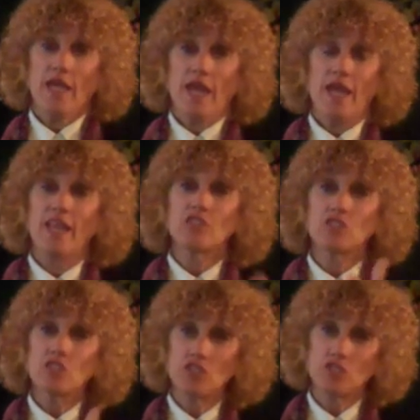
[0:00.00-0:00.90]
and
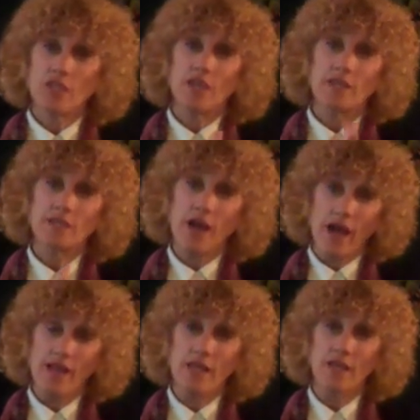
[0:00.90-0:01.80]
assisting and
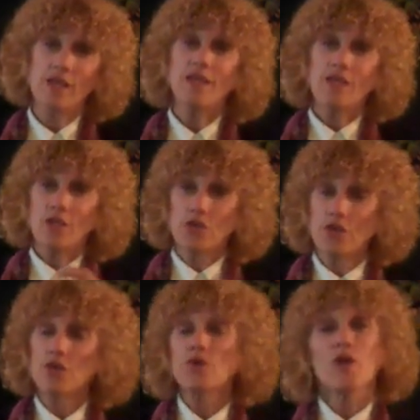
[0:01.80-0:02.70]
guiding
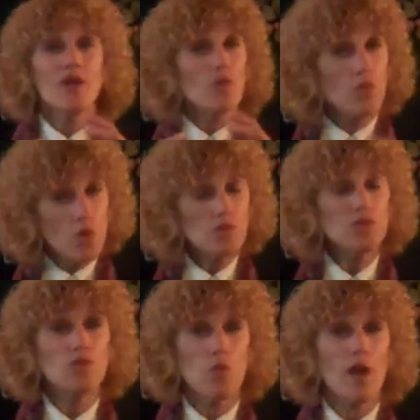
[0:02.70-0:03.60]
your
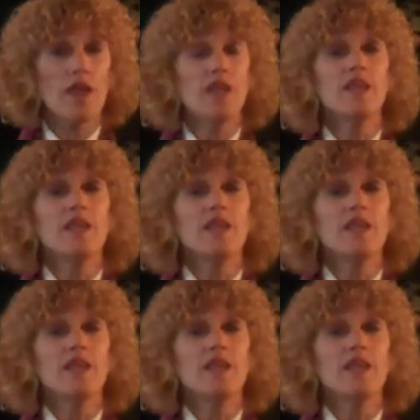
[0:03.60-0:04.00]
wounded one